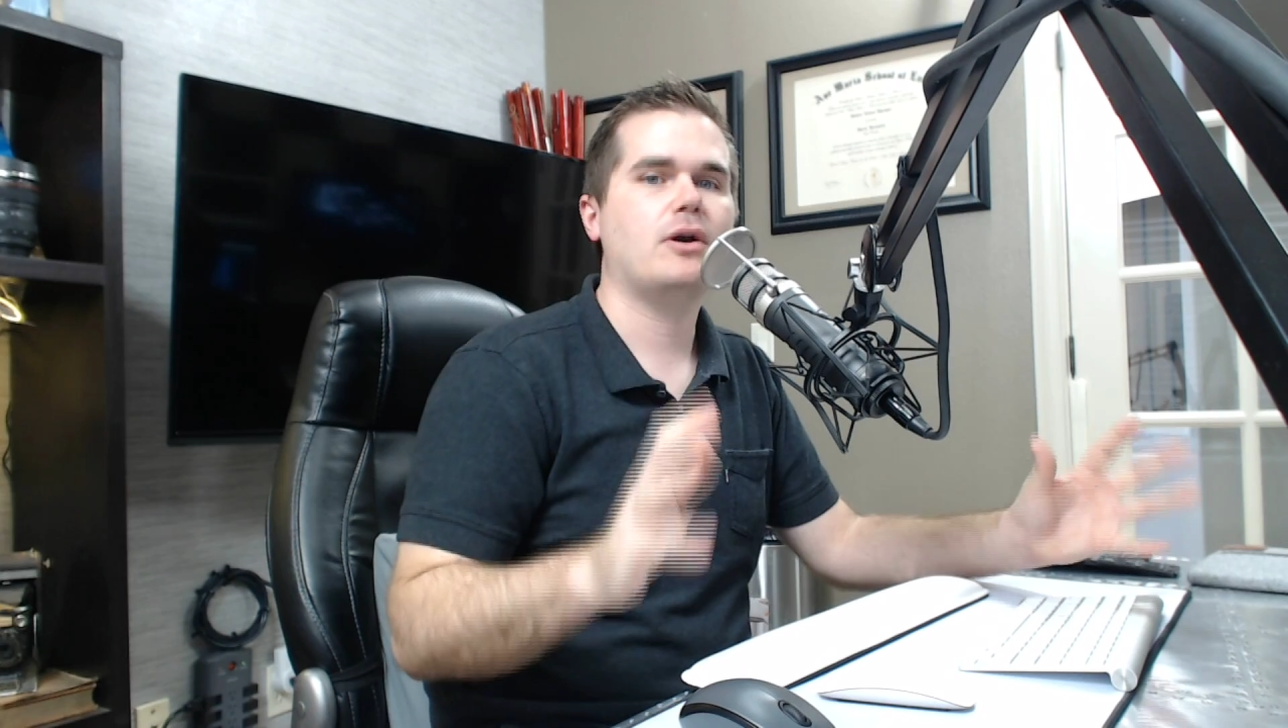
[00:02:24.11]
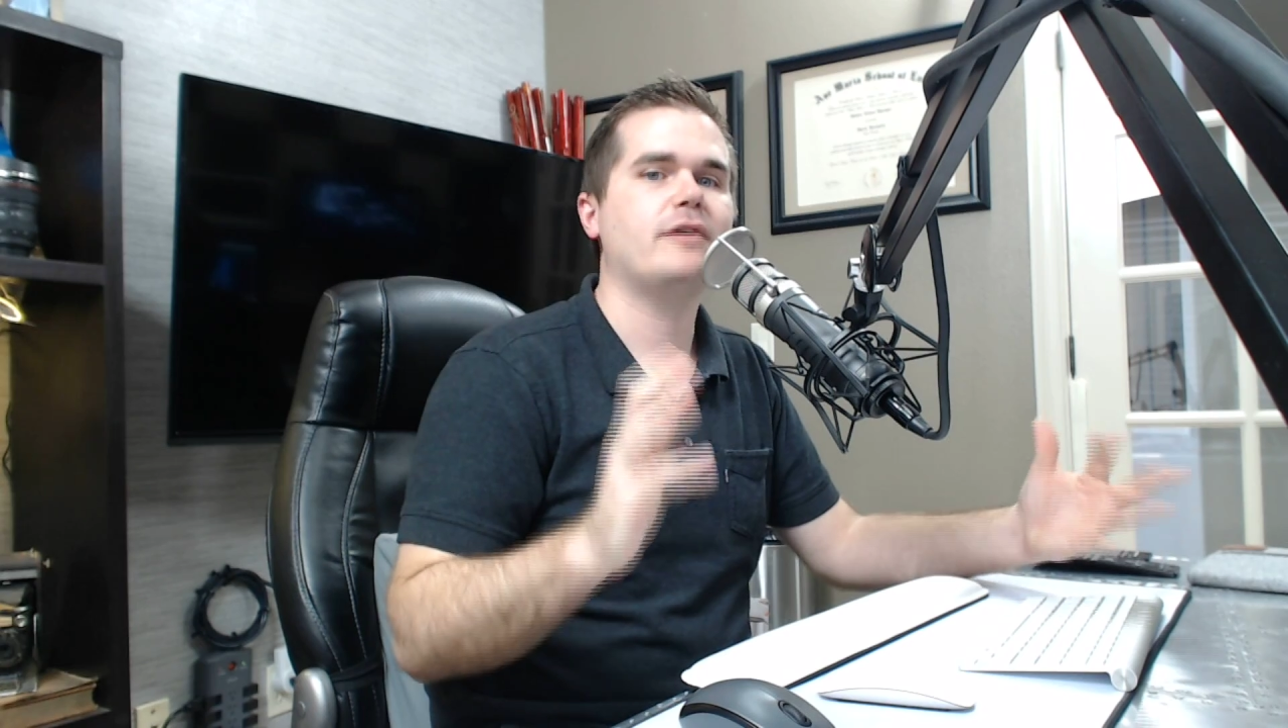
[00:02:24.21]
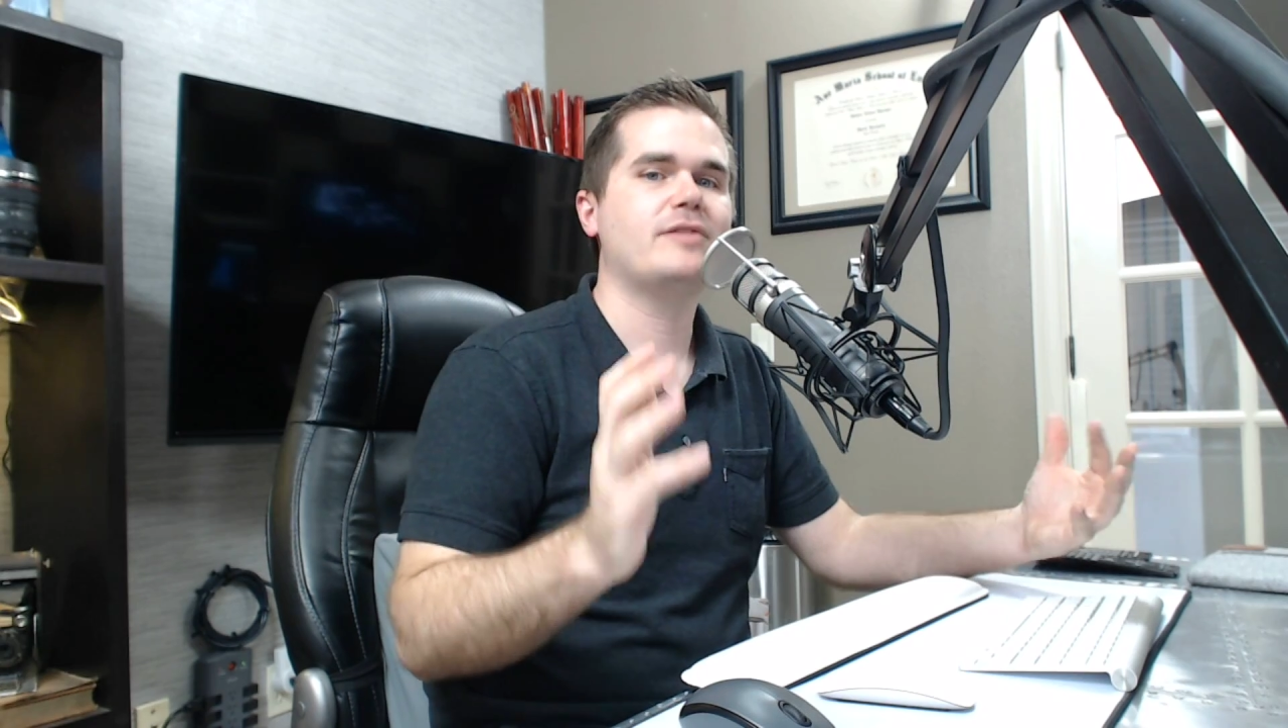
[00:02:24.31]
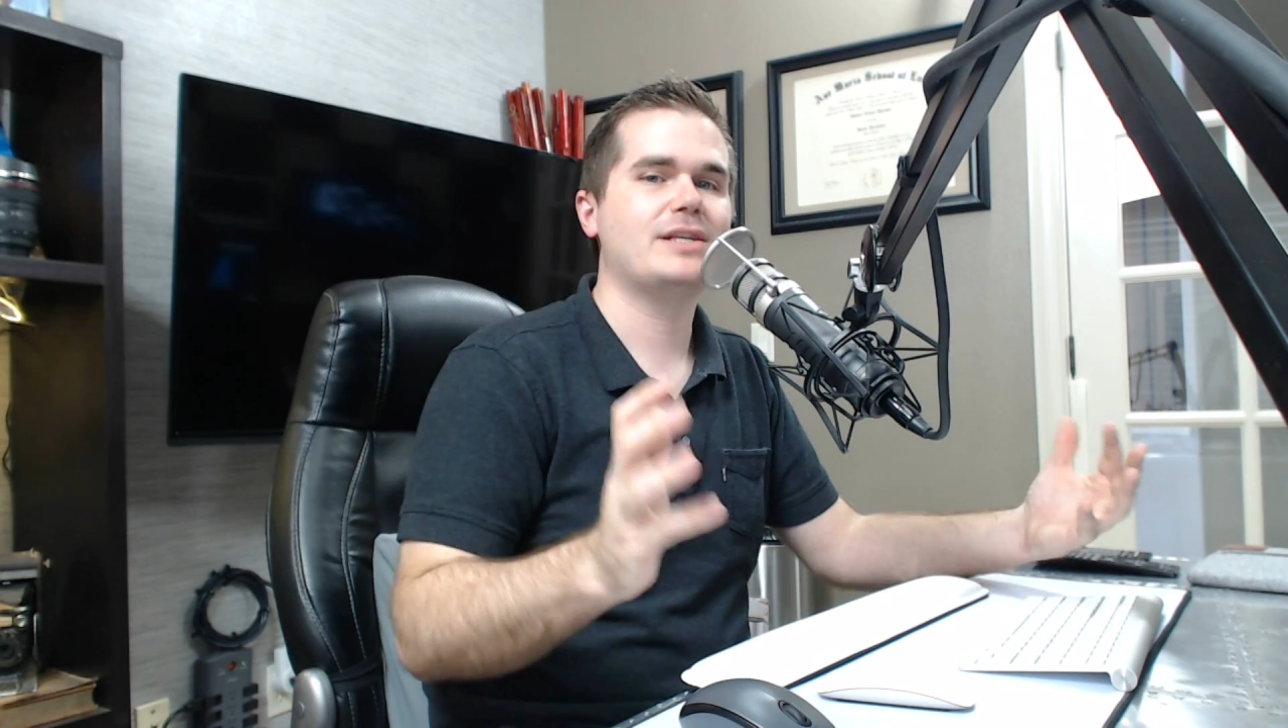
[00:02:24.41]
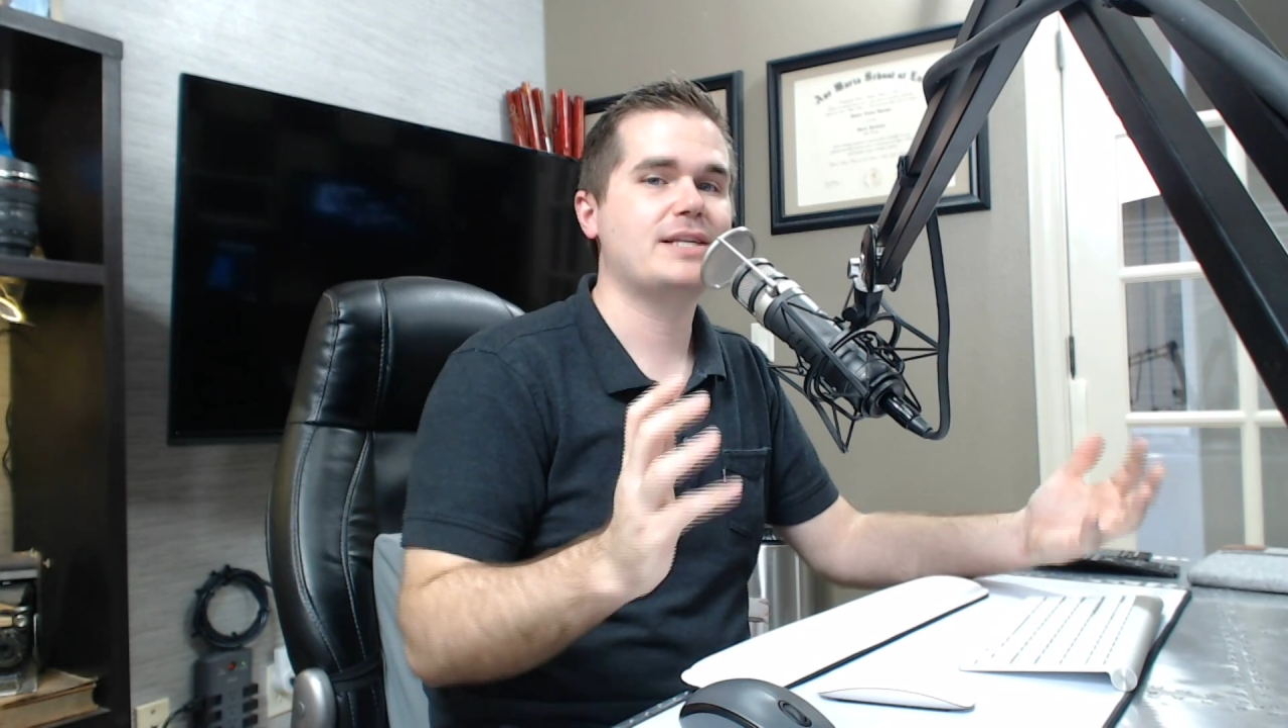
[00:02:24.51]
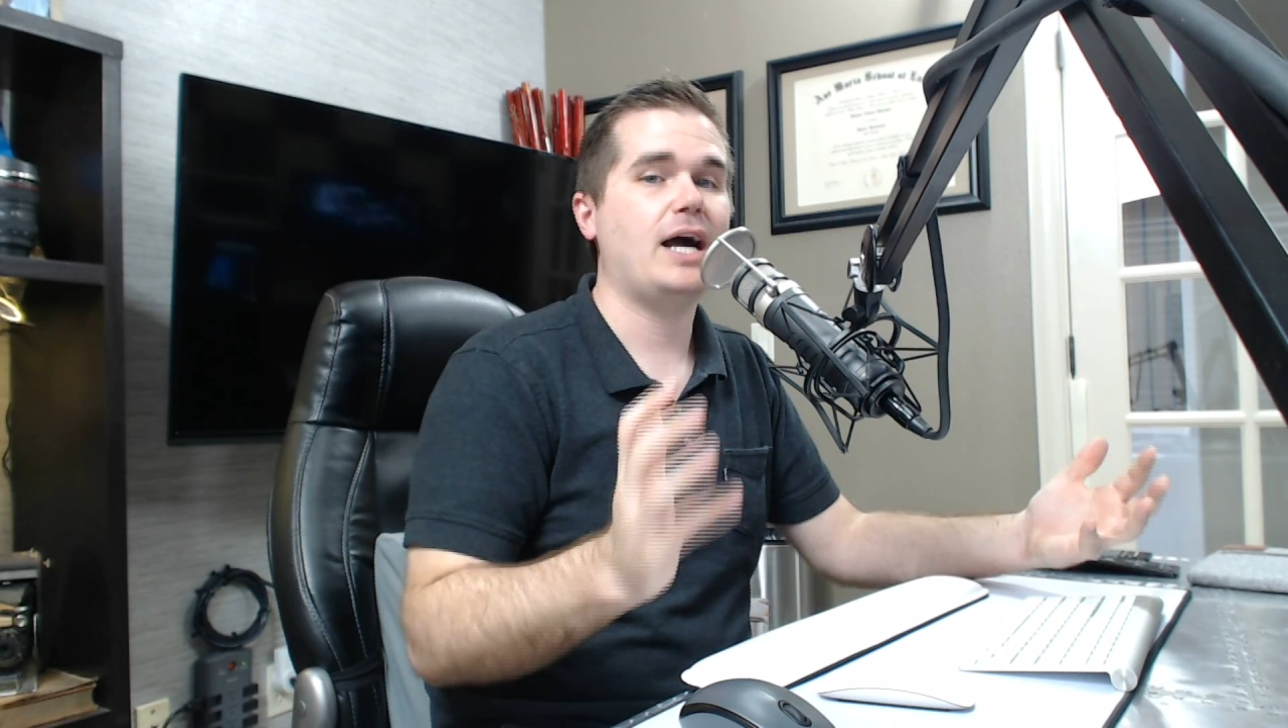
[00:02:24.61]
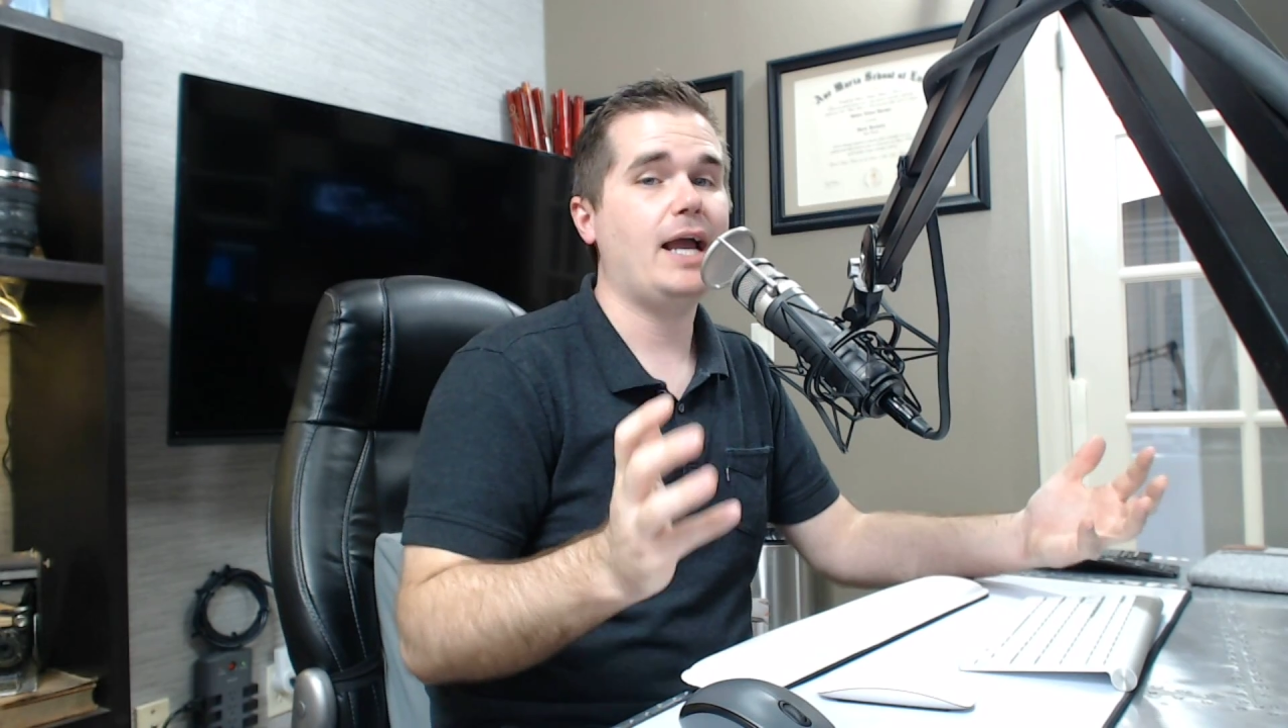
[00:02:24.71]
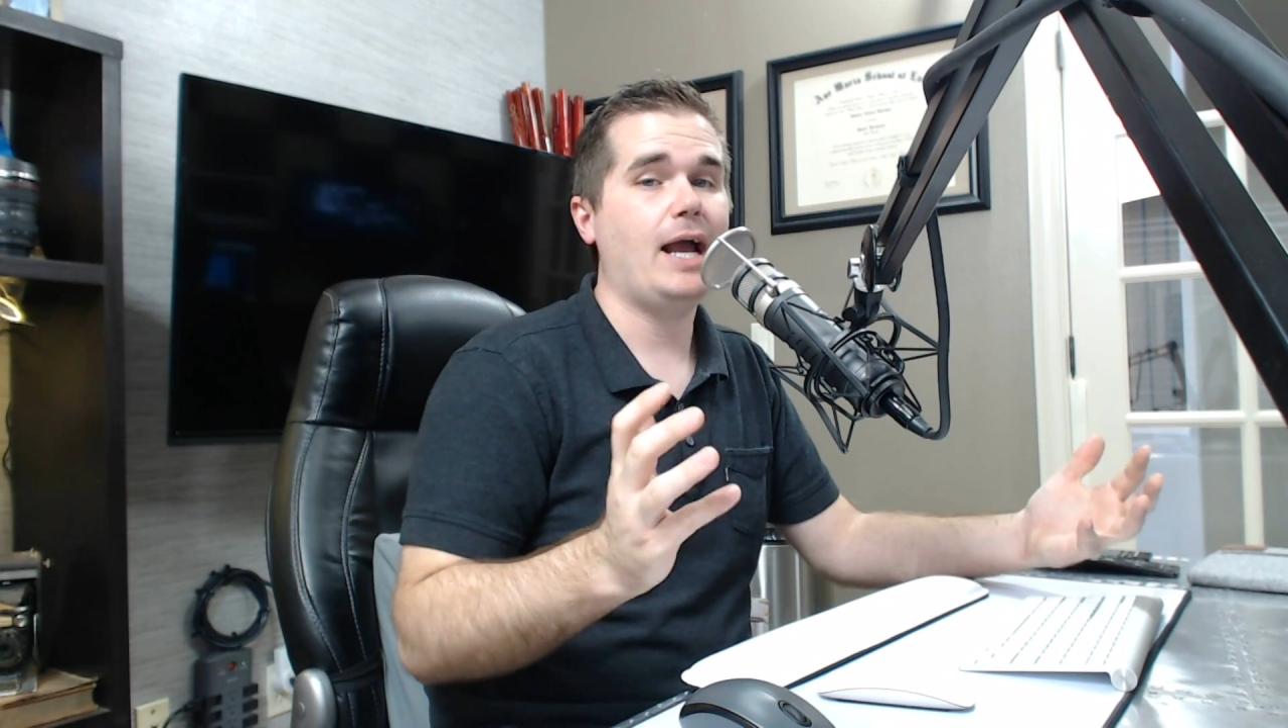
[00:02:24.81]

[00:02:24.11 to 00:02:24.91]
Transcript: of the sky,